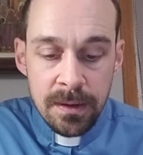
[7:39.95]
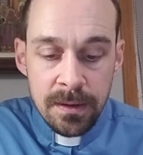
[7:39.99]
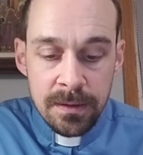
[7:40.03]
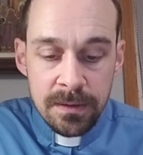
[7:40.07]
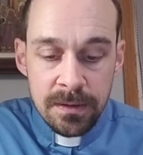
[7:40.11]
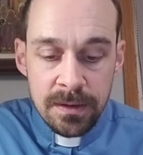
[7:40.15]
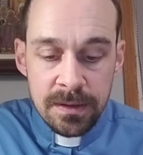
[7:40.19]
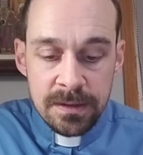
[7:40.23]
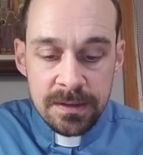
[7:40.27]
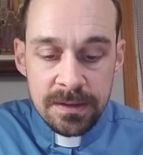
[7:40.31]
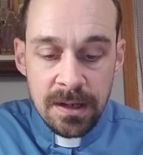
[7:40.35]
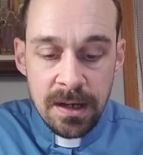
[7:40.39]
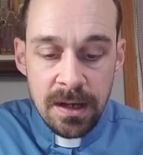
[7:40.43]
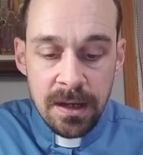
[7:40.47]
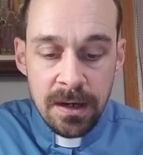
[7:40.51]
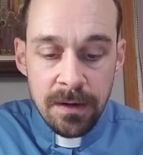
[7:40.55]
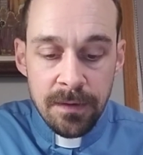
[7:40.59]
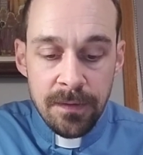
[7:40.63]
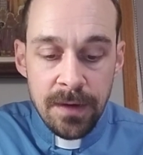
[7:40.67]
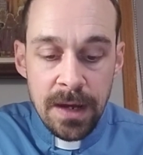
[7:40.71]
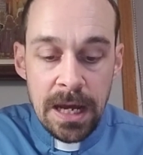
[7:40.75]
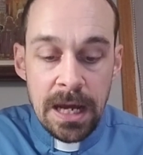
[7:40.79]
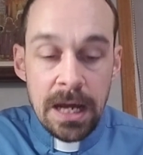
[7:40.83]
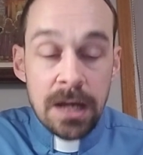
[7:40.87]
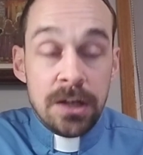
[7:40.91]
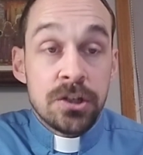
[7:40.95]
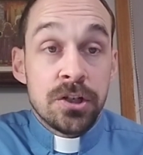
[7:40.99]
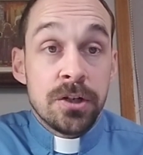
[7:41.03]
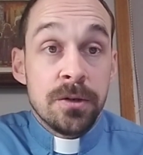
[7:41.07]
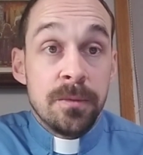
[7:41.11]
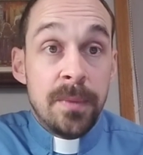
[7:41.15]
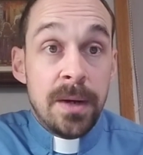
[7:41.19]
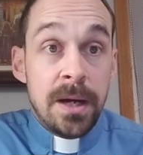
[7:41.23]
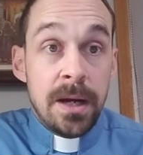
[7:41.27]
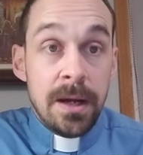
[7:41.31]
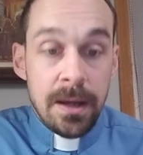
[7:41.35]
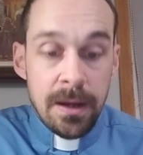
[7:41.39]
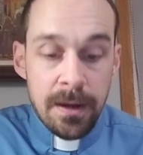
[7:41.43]
the son of
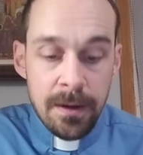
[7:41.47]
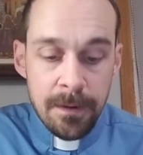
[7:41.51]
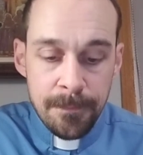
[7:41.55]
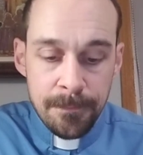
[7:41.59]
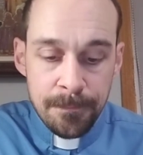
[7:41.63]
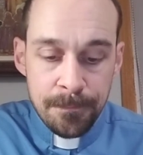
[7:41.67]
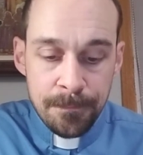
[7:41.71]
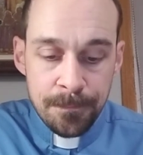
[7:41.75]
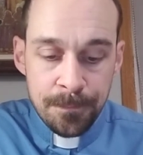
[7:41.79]
Hashabiah,